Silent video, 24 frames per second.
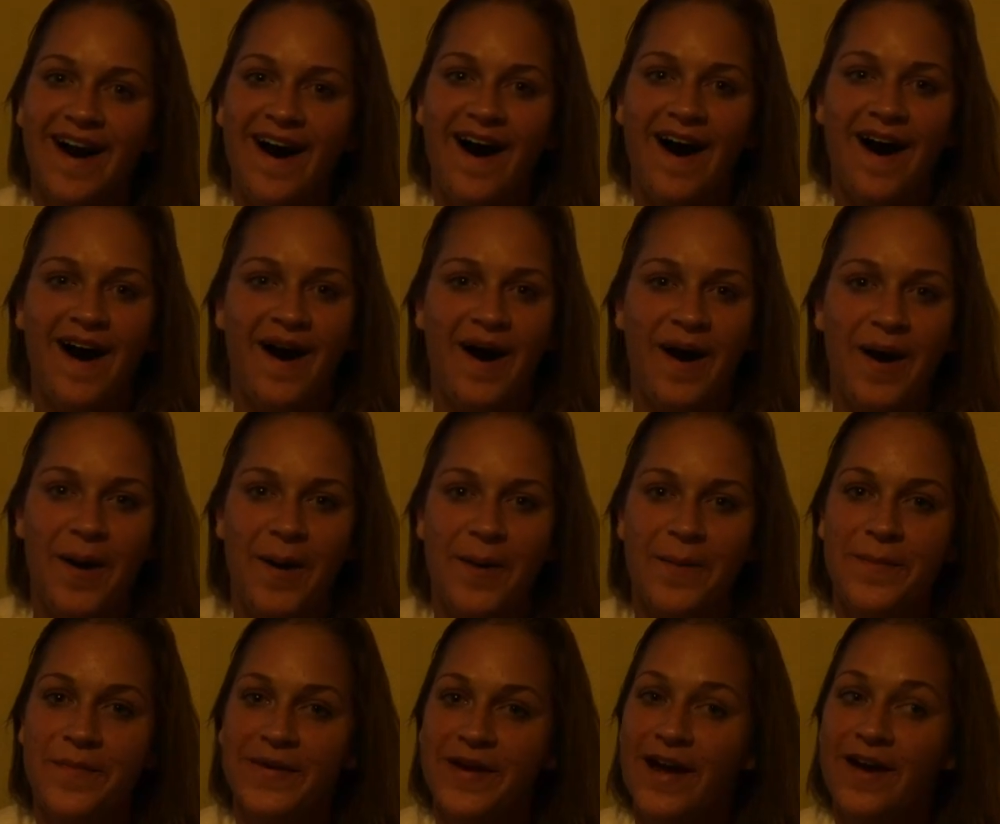
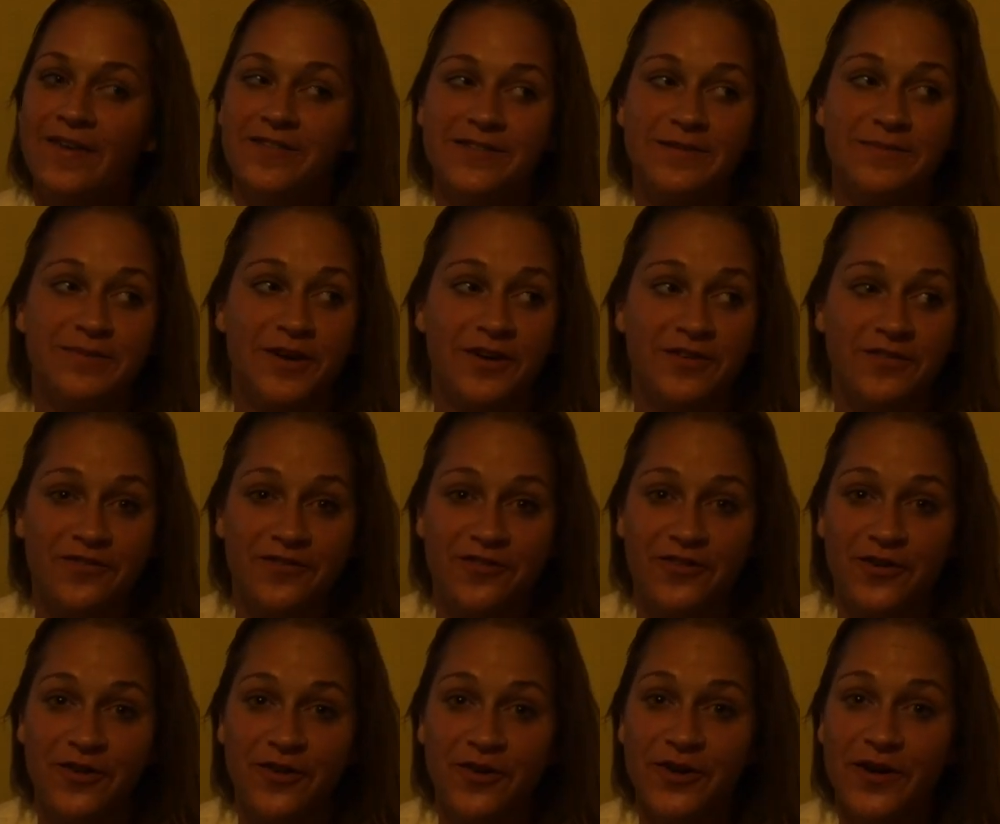um, and have some good
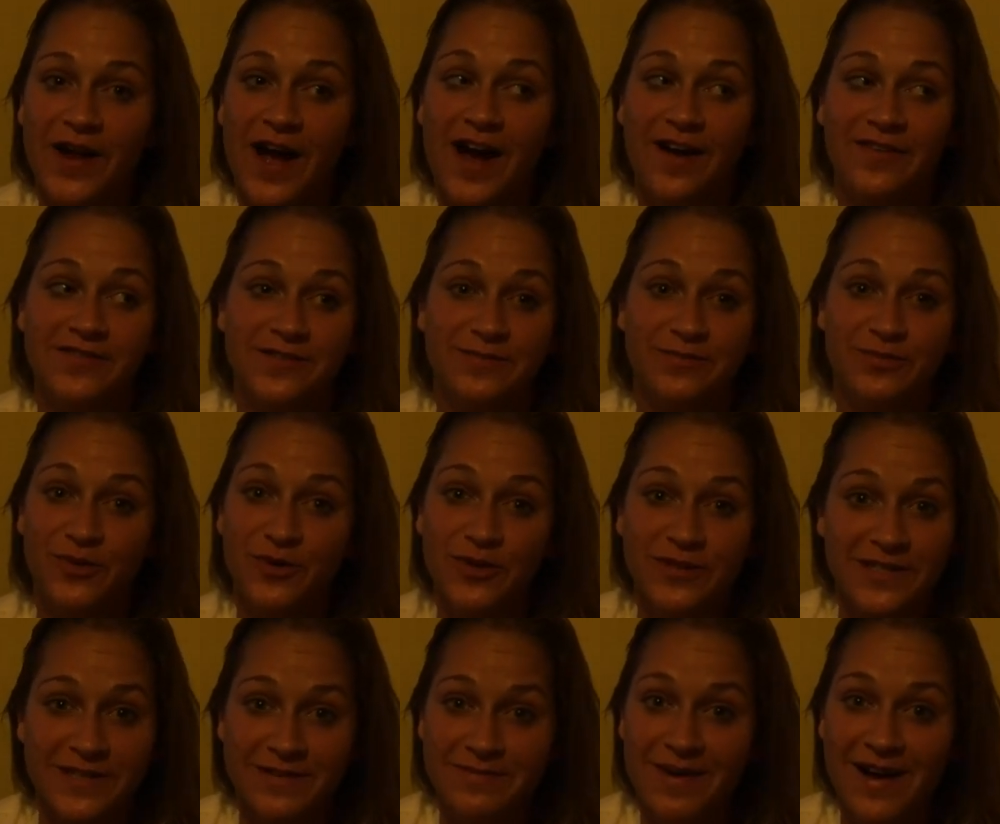food, have some
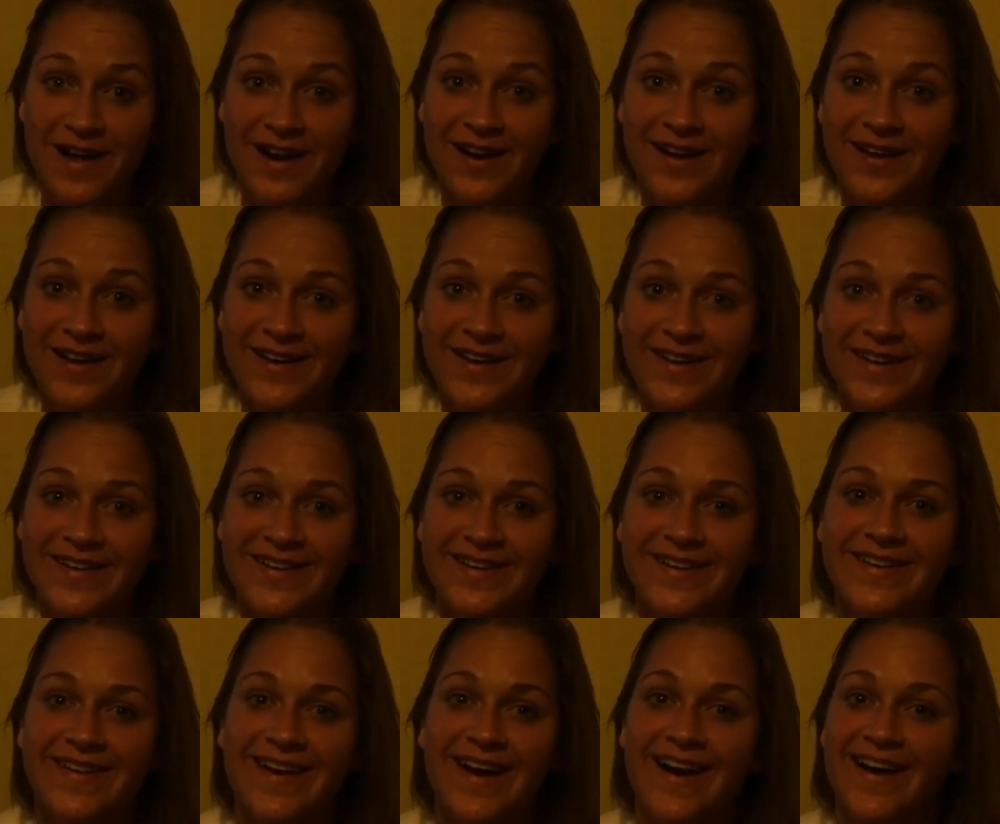
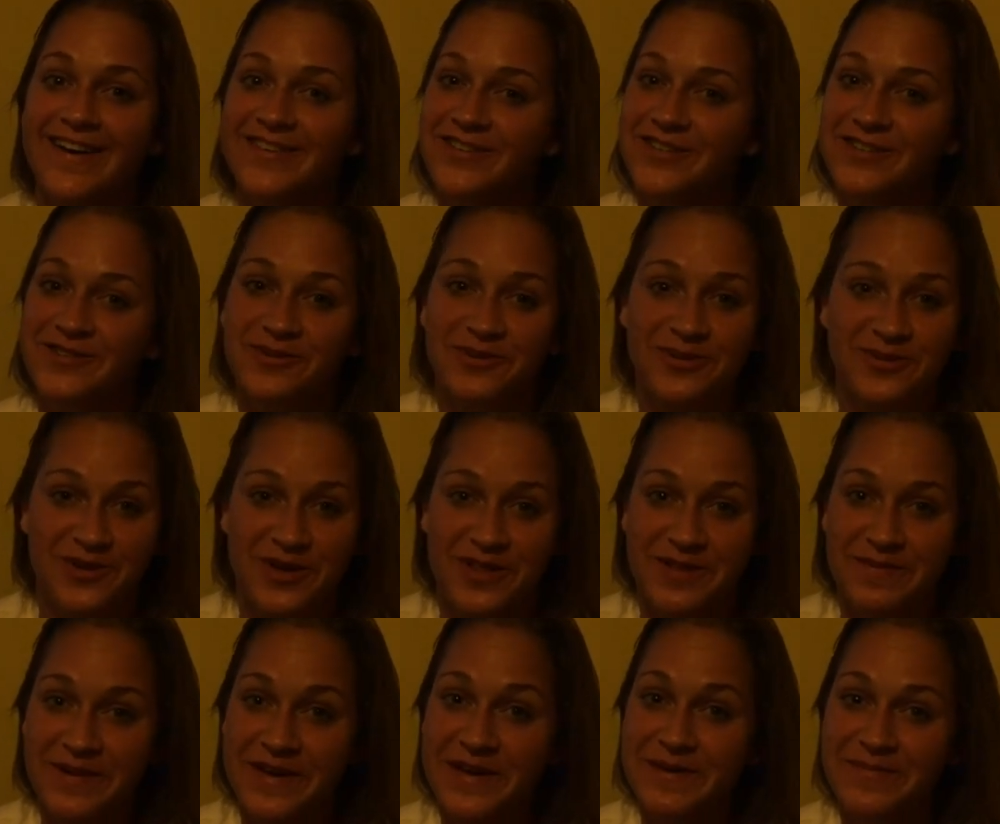watermelon and just talk to
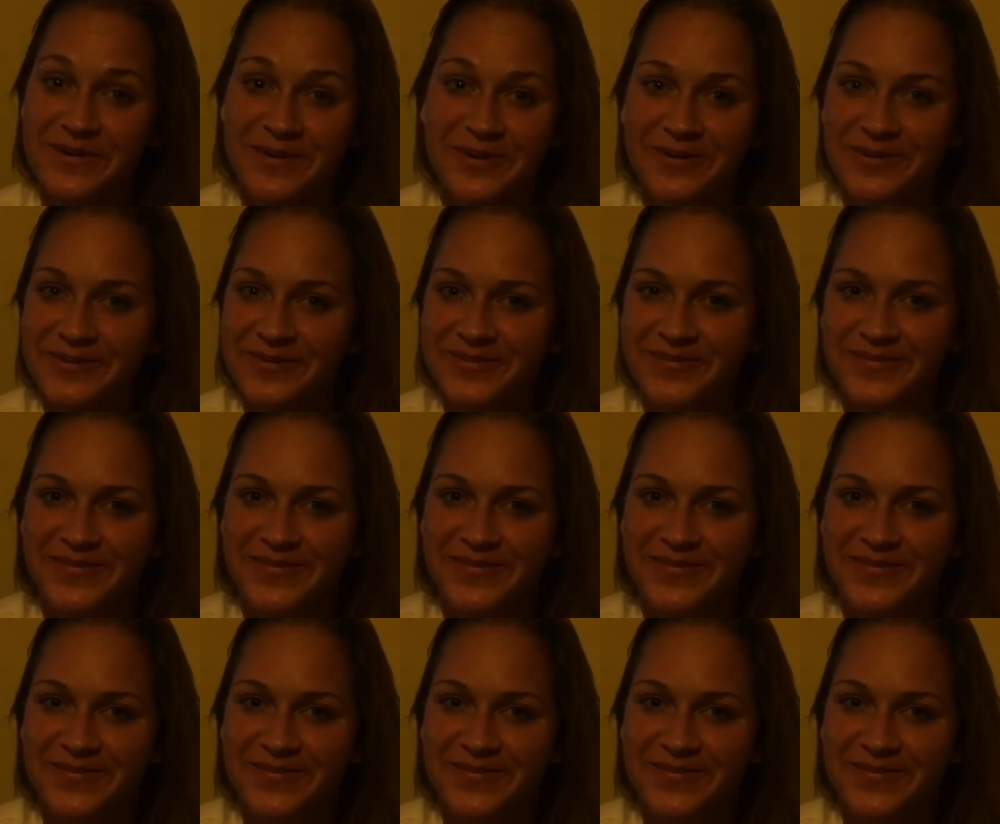other people.